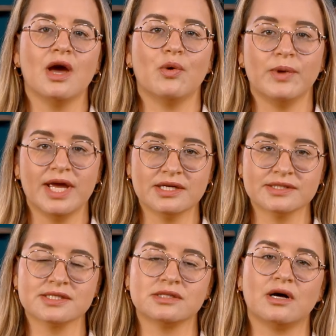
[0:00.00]
Wait
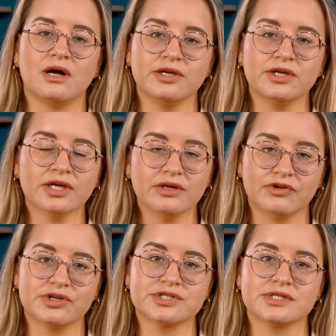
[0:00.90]
until all your
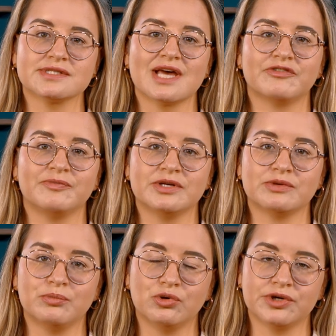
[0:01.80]
conversions have been
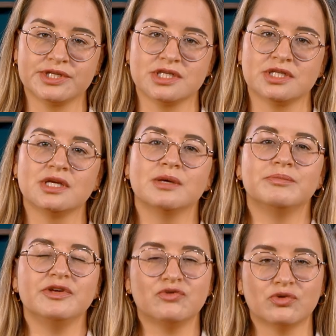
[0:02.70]
reported
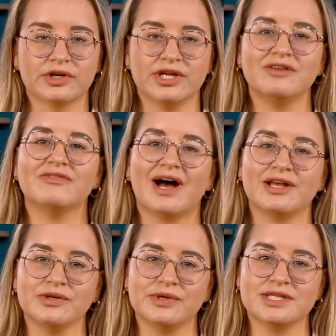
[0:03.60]
before
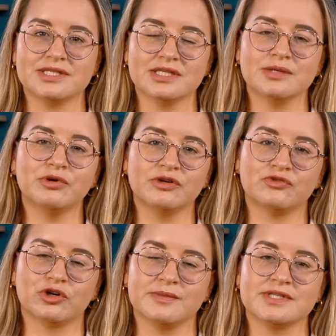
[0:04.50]
evaluating the
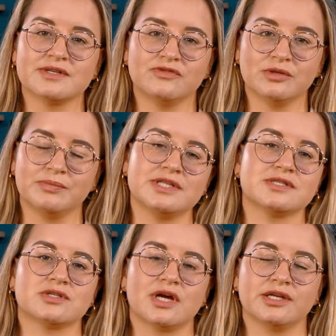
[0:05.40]
performance of your bid
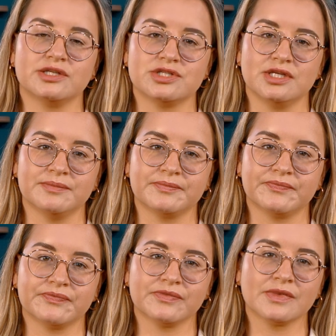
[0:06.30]
strategy.
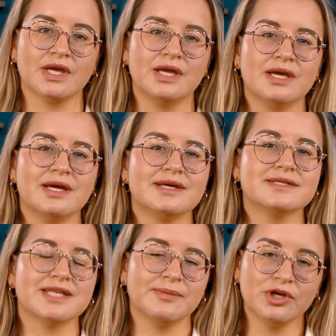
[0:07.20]

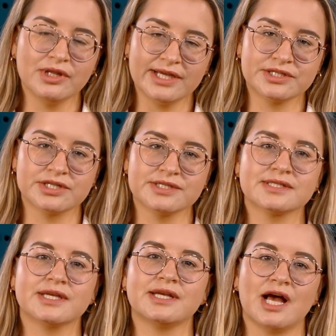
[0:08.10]
Simulators
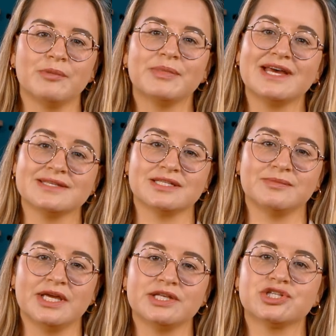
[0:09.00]
can help
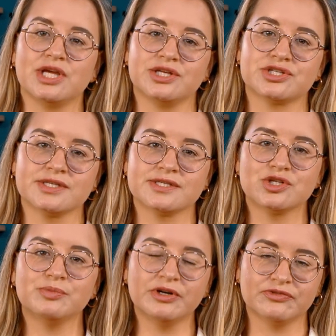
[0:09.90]
estimate changes to
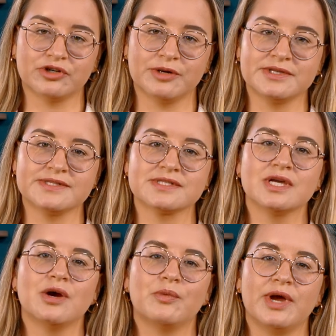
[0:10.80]
performance
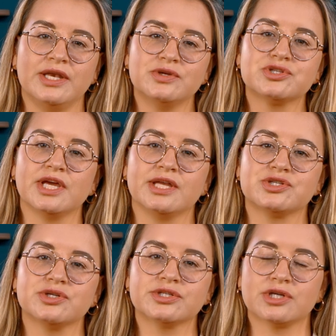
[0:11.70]
when you change
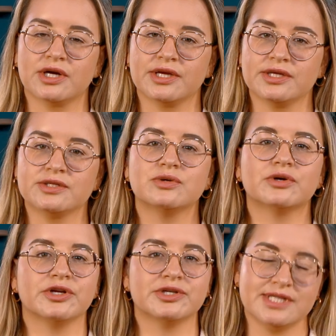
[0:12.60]
your target or
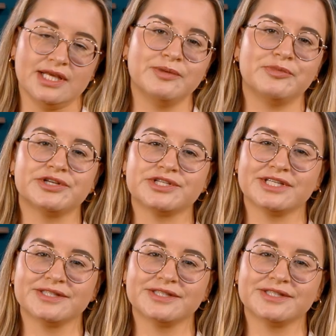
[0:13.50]
your daily budget.